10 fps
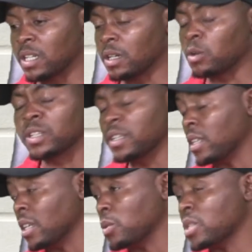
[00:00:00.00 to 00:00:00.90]
The only
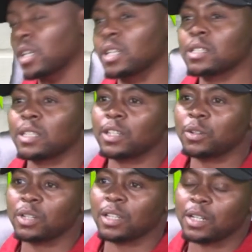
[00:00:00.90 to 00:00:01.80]
thing which can stand
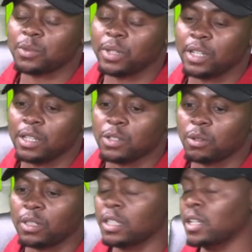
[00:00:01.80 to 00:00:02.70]
on that way is
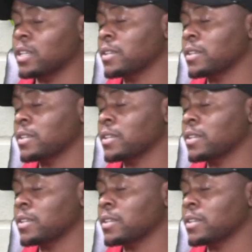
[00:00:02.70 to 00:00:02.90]
only death.